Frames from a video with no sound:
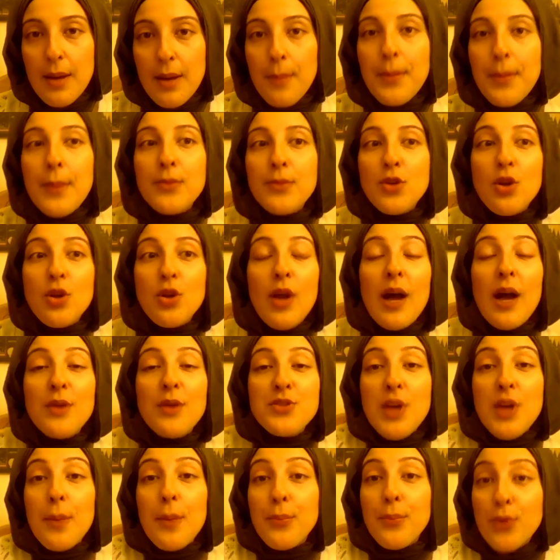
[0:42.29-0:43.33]
People don't know how
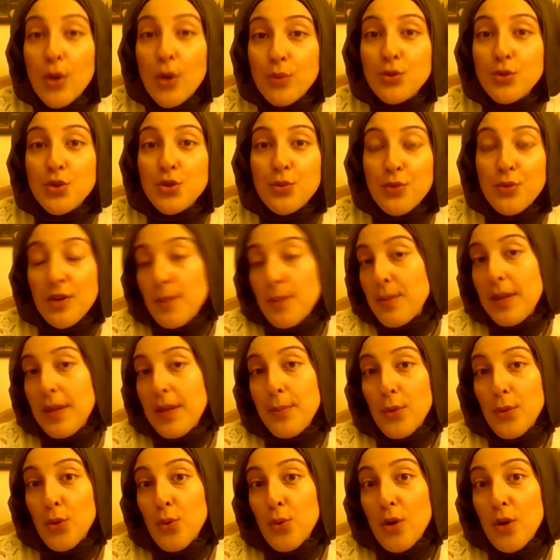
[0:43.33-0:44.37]
to approach
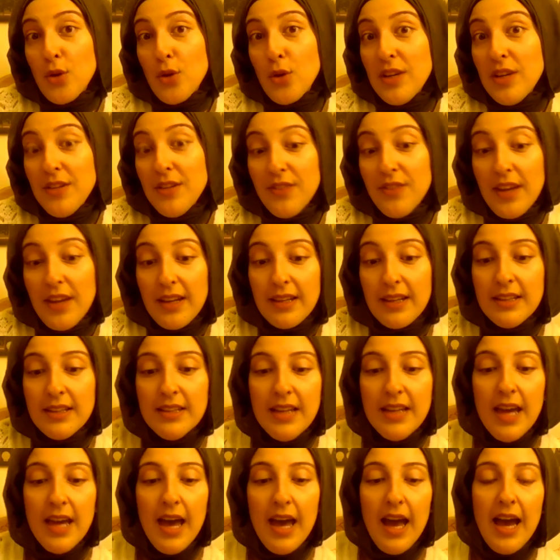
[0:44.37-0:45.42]
people who are grieving,
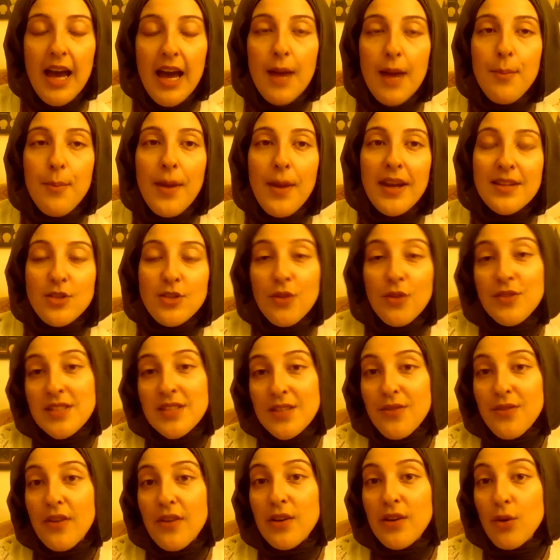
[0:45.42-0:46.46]
and it's
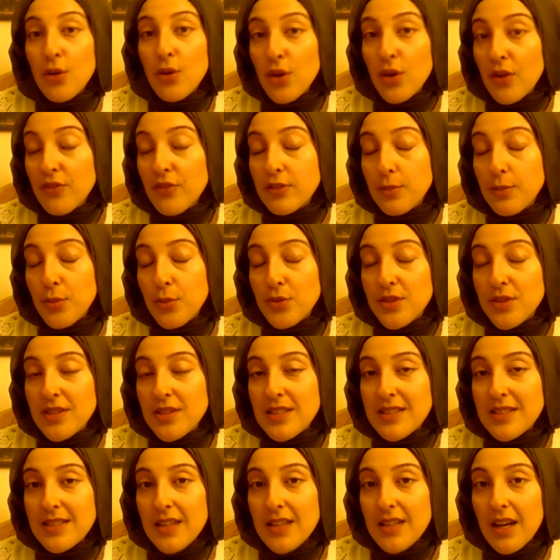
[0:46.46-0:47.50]
obviously very uncomfortable to
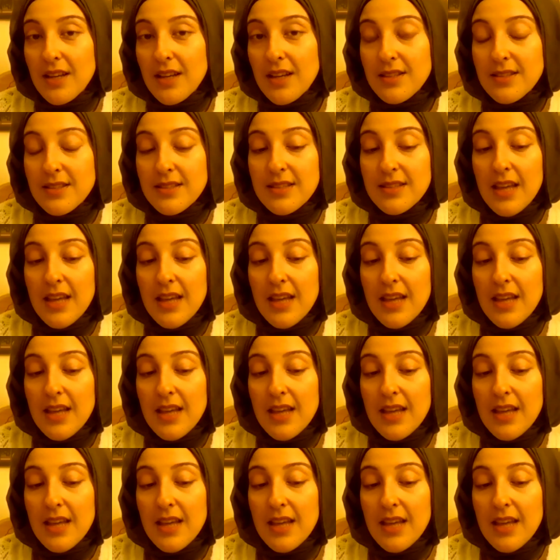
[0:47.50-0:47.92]
discuss.